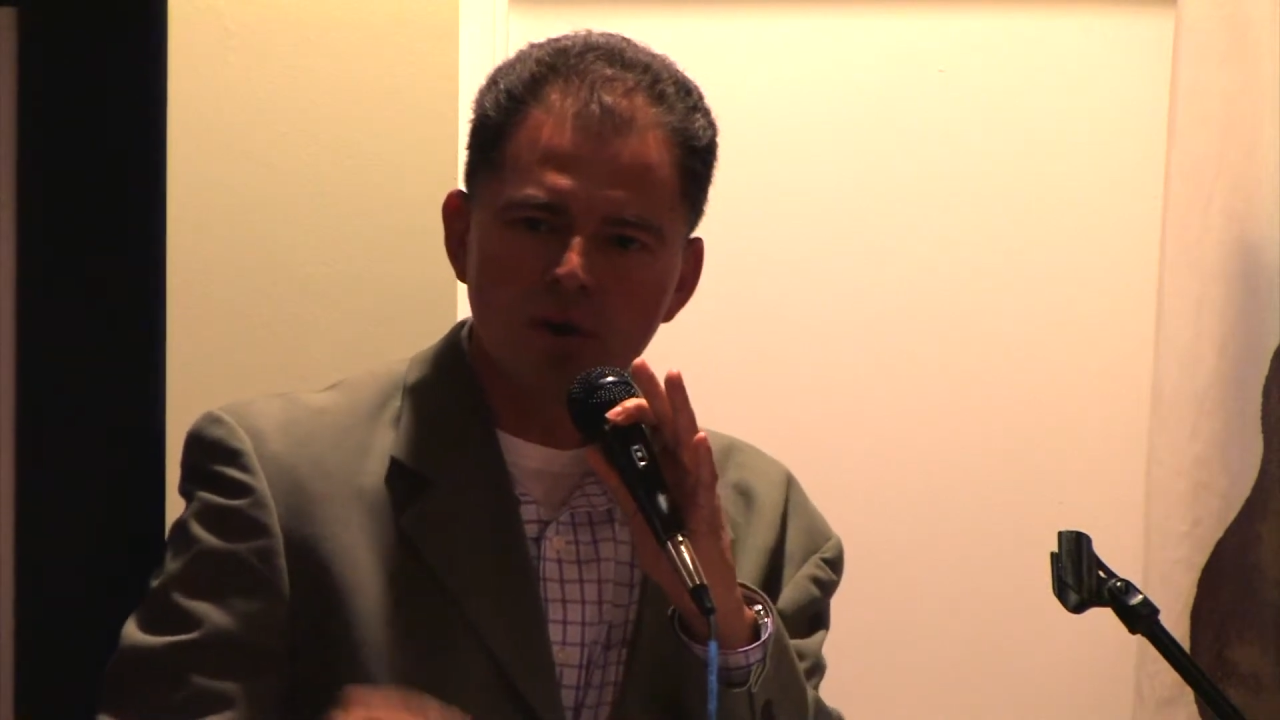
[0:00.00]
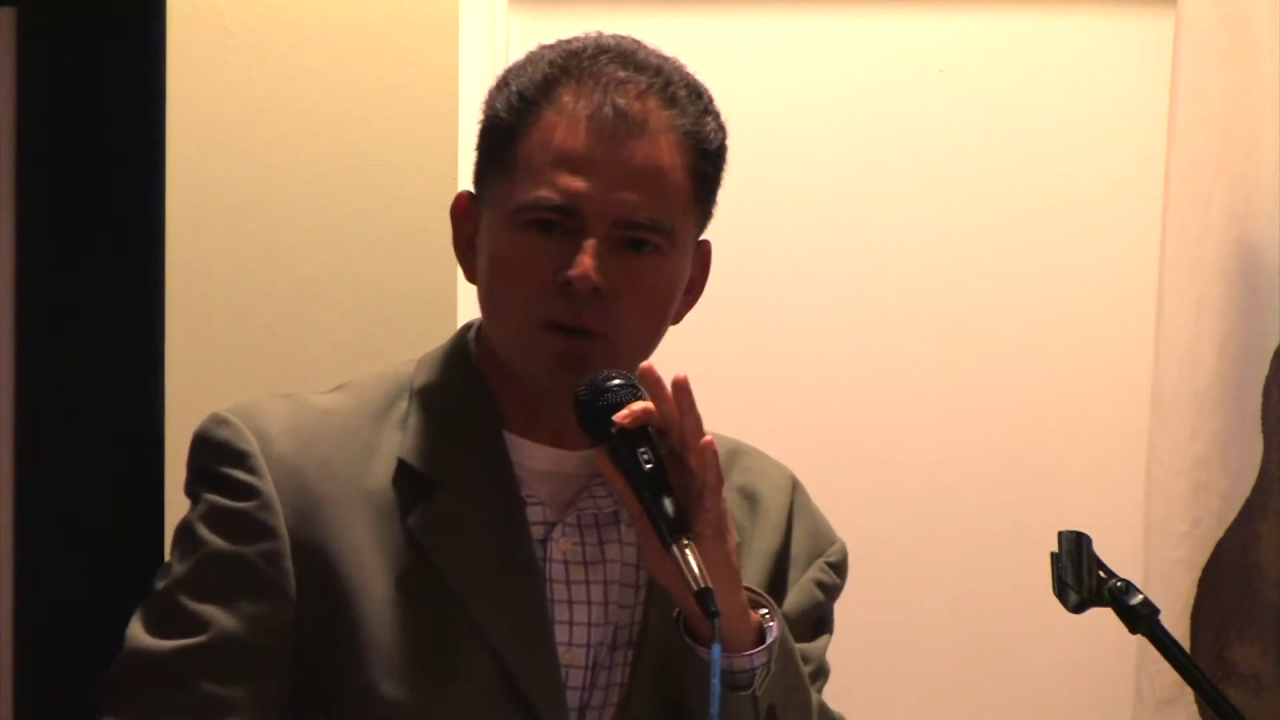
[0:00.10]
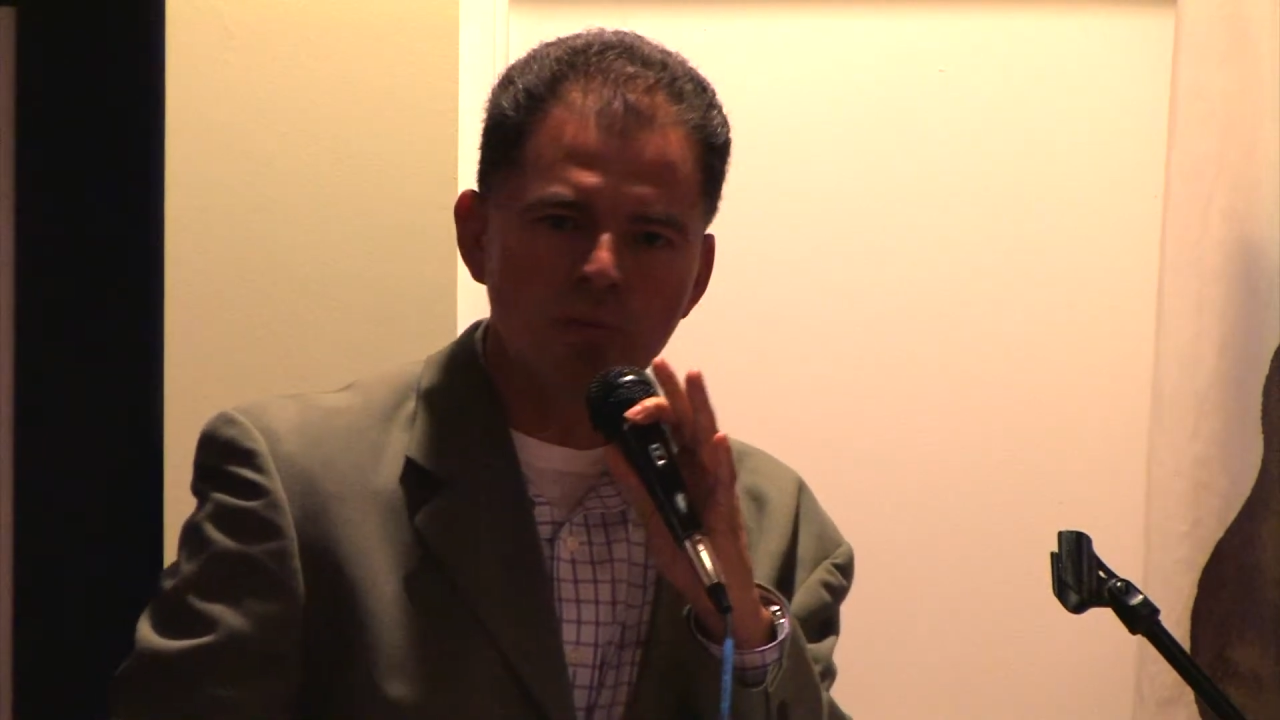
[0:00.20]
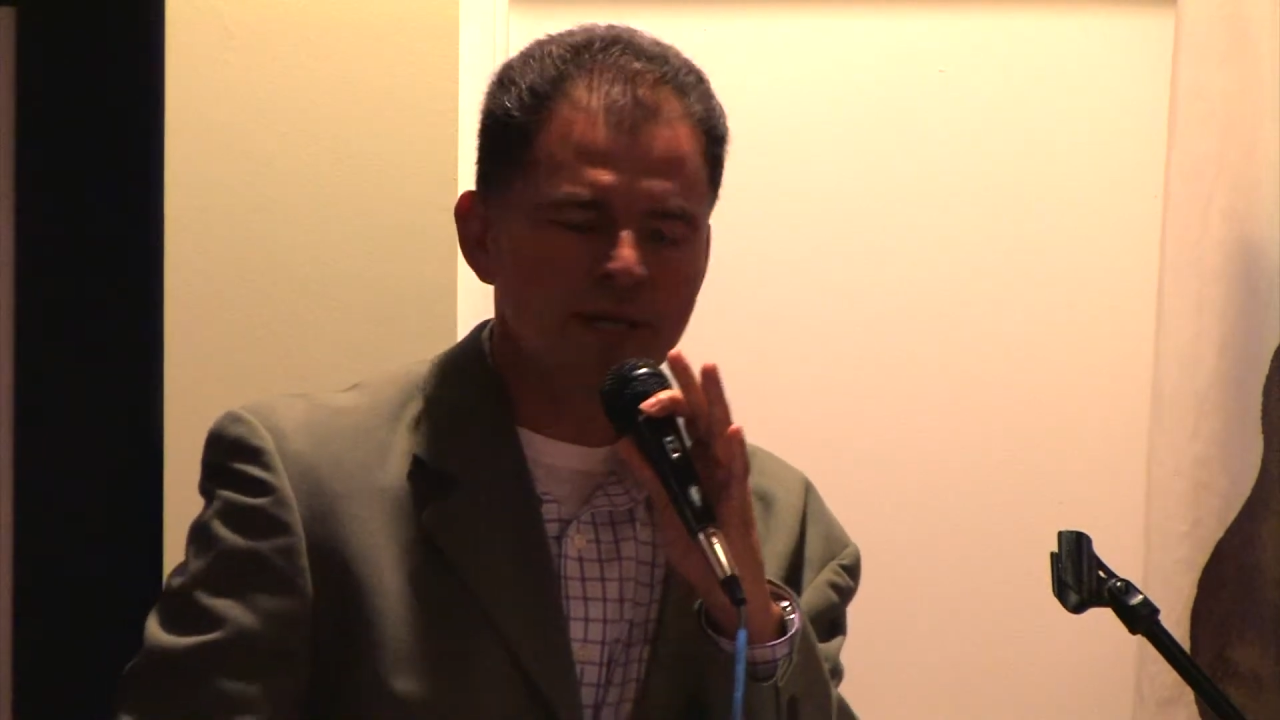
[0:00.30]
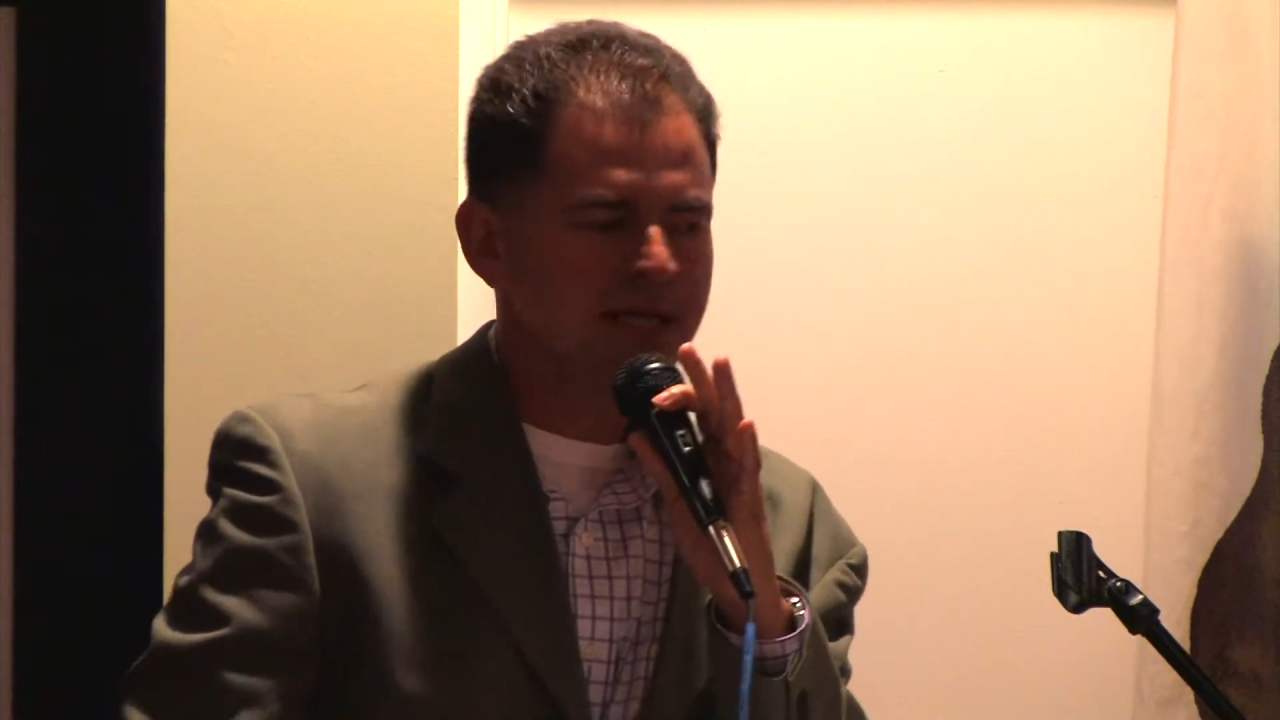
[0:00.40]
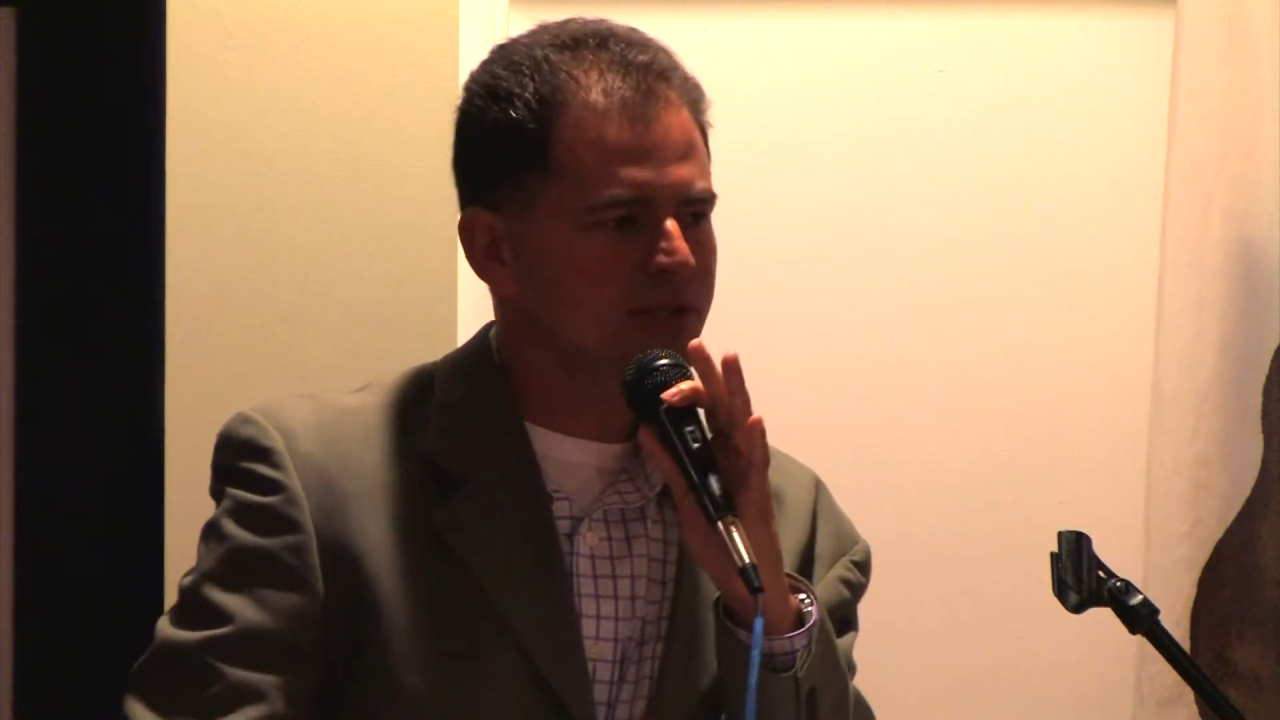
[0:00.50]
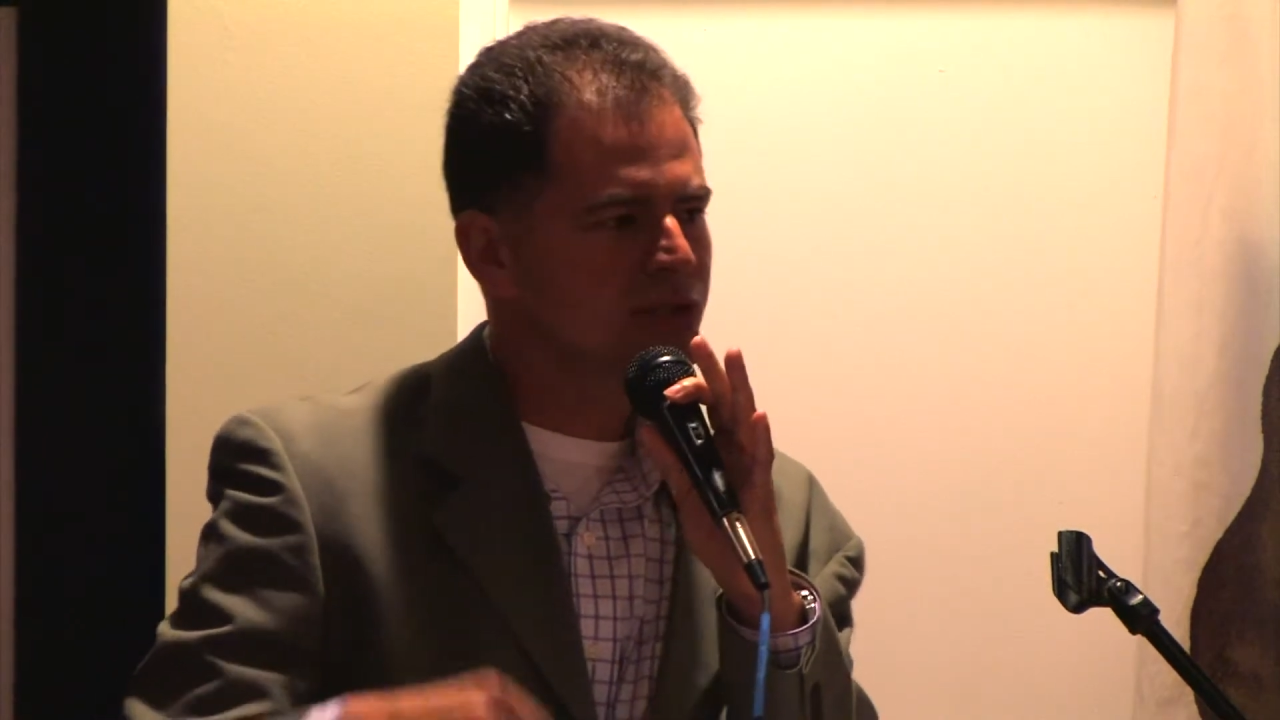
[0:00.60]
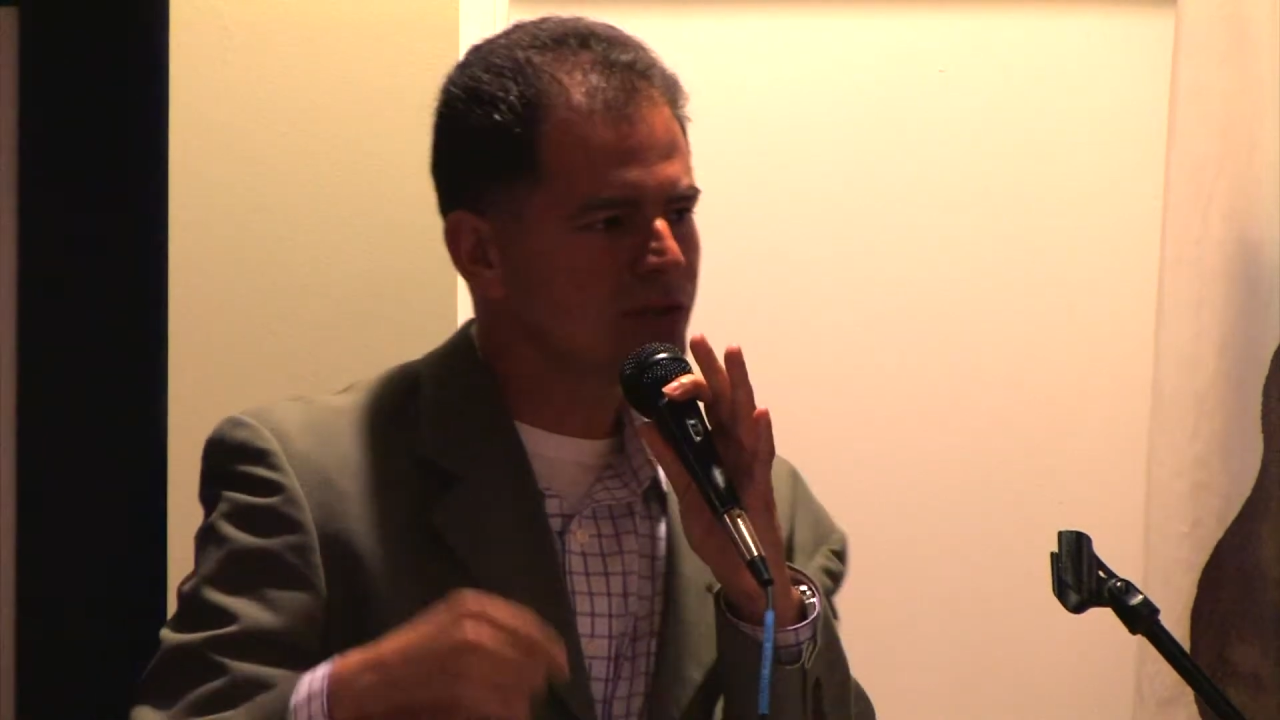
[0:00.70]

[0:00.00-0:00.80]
or we can